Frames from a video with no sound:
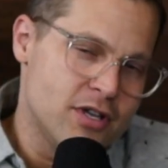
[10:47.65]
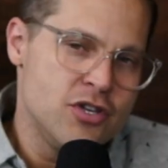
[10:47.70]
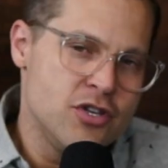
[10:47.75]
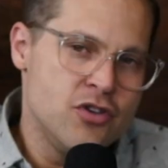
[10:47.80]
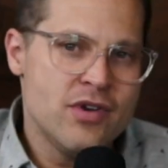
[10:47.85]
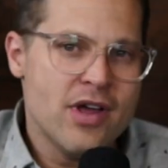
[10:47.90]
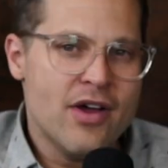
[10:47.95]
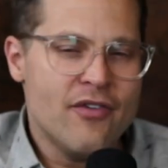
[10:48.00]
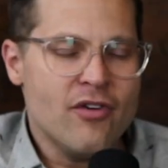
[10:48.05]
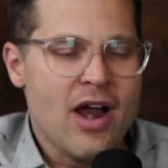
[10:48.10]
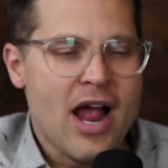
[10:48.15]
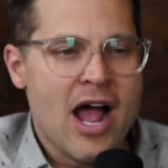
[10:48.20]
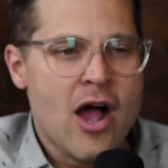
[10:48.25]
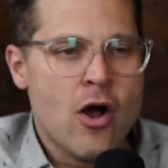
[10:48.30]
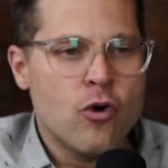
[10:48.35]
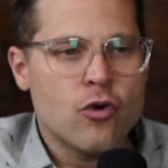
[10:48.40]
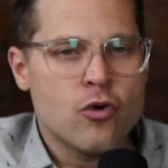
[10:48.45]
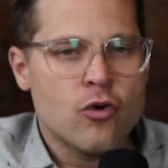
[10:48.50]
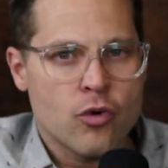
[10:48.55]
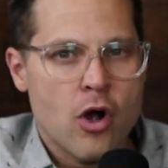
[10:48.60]
You never
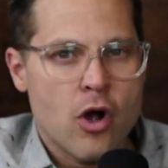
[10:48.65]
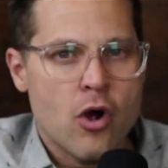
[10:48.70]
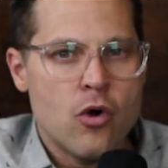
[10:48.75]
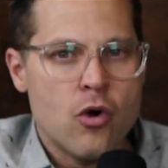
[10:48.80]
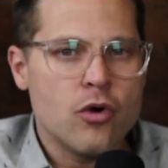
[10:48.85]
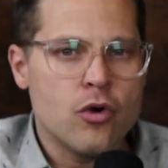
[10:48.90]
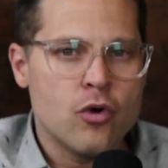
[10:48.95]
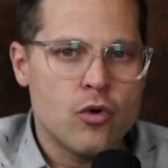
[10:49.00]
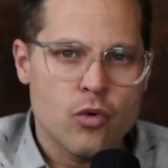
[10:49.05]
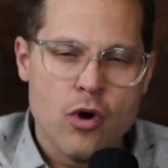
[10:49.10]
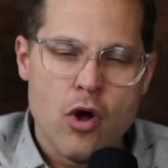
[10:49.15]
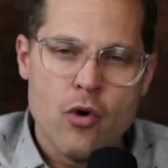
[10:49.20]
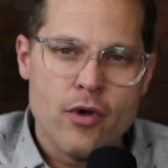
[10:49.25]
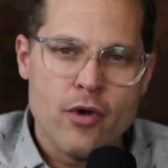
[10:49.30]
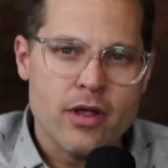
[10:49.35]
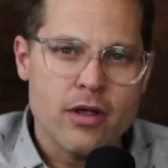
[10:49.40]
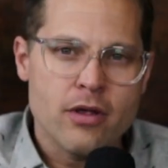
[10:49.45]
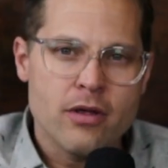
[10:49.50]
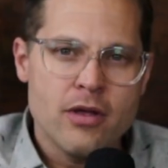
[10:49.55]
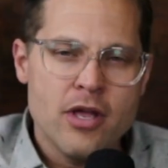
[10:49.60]
outgrow
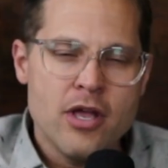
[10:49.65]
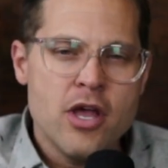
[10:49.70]
growing.